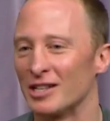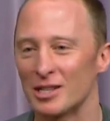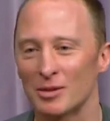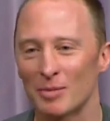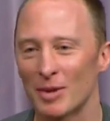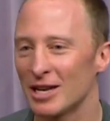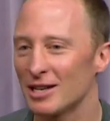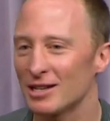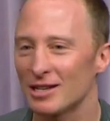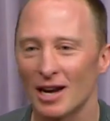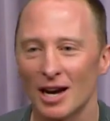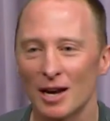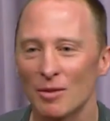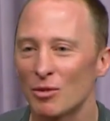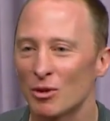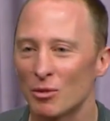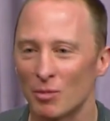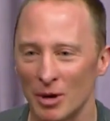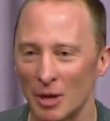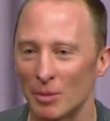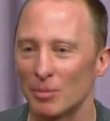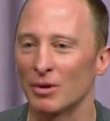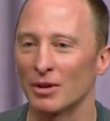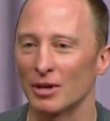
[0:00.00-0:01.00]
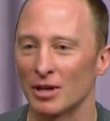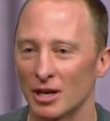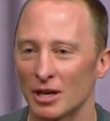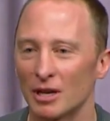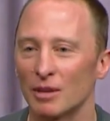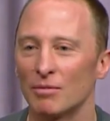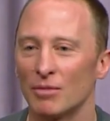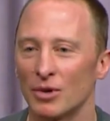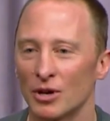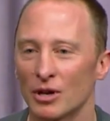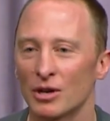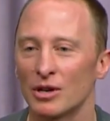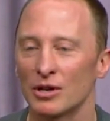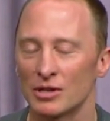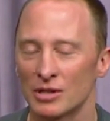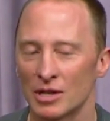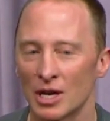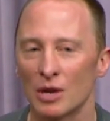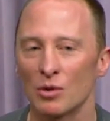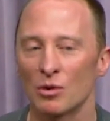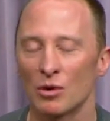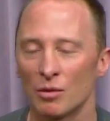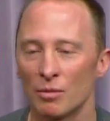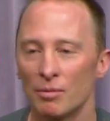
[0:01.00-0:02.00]
Spend time with people here, because
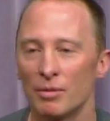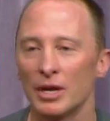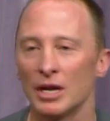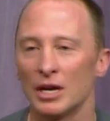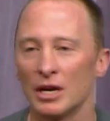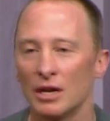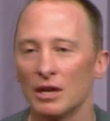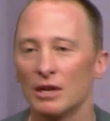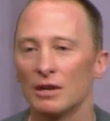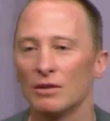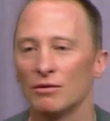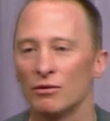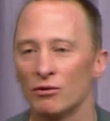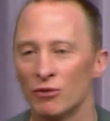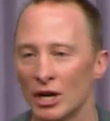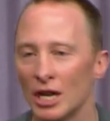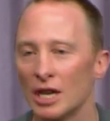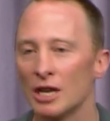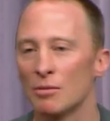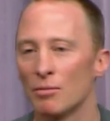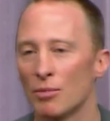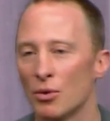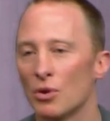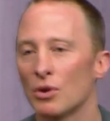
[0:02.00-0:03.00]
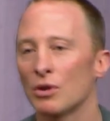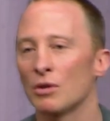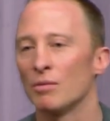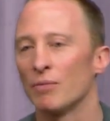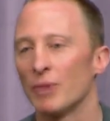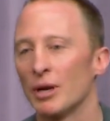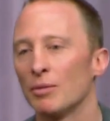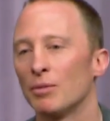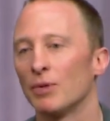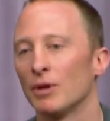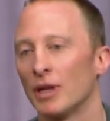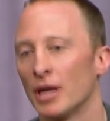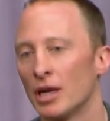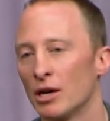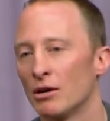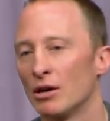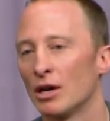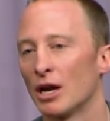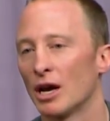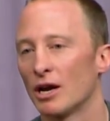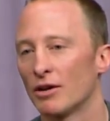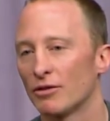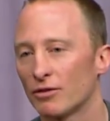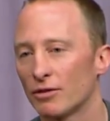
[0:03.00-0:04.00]
they will be really important people later in
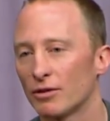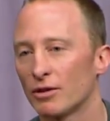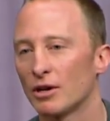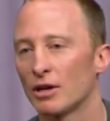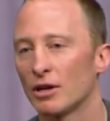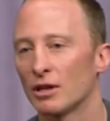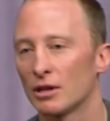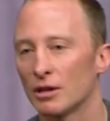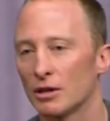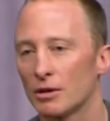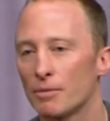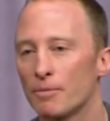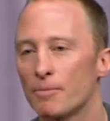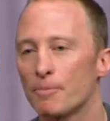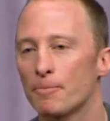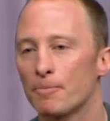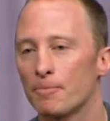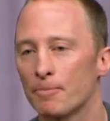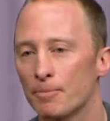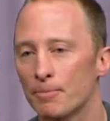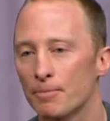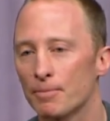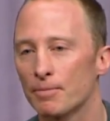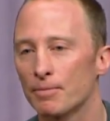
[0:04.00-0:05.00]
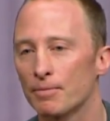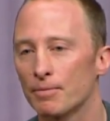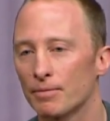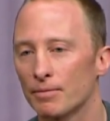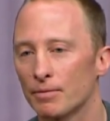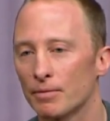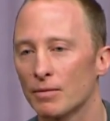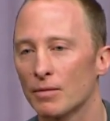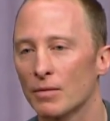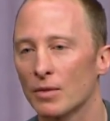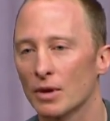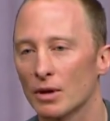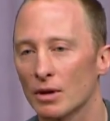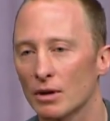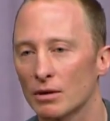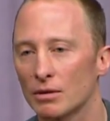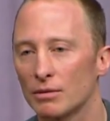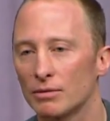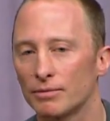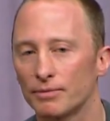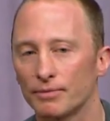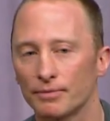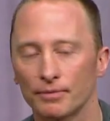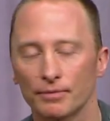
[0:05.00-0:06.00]
life, I think.
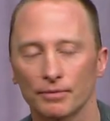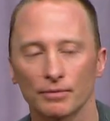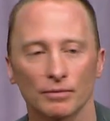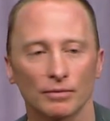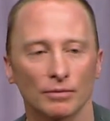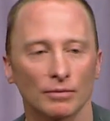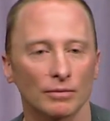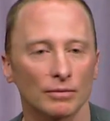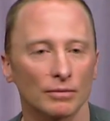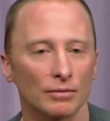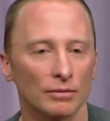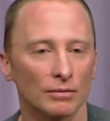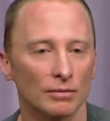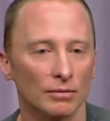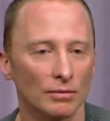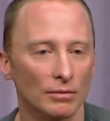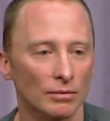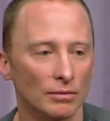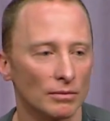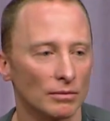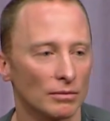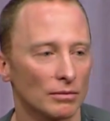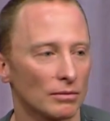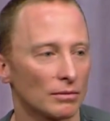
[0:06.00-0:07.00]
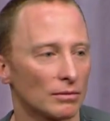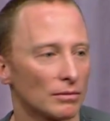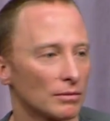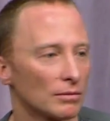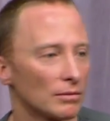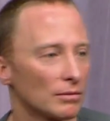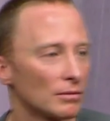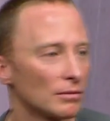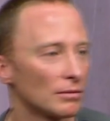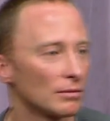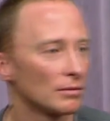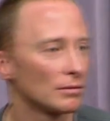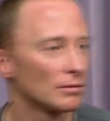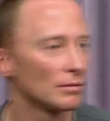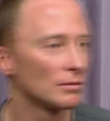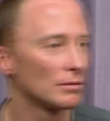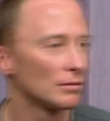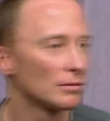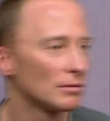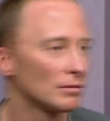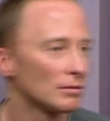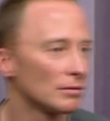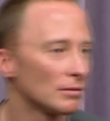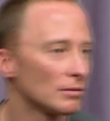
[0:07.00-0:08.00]
I'm sure you'll agree this has been a
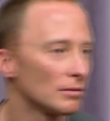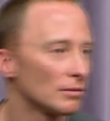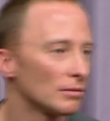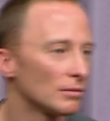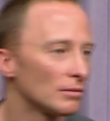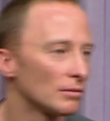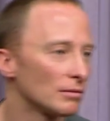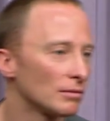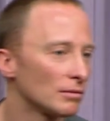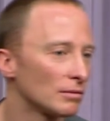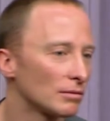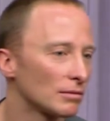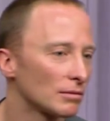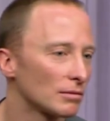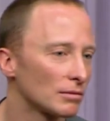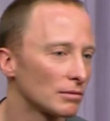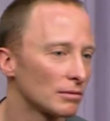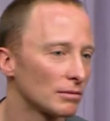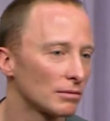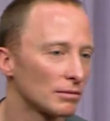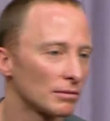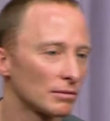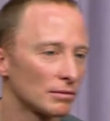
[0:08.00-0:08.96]
fascinating way to start the quarter.